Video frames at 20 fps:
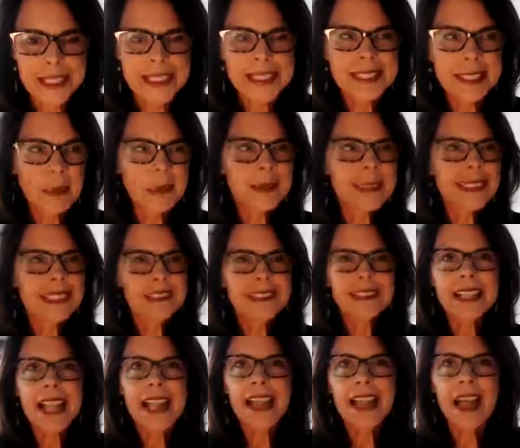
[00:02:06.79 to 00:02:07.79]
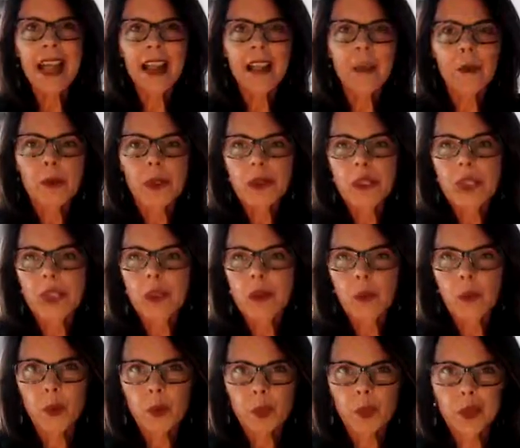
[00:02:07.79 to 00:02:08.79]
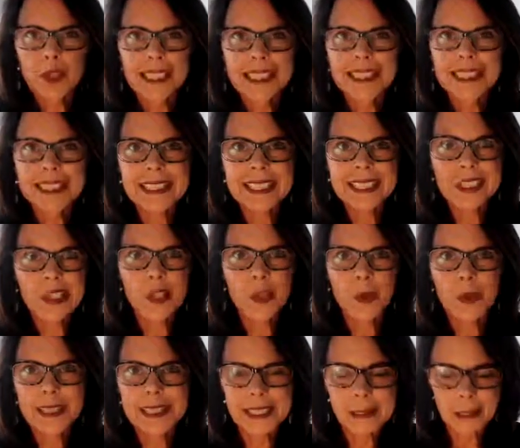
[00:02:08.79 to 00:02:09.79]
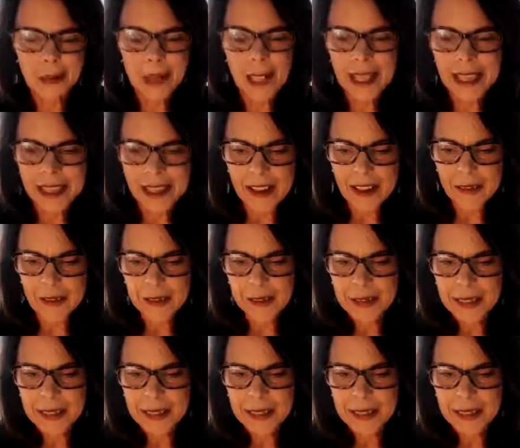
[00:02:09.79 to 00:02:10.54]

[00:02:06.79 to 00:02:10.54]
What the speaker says: something that our world is in short supply of.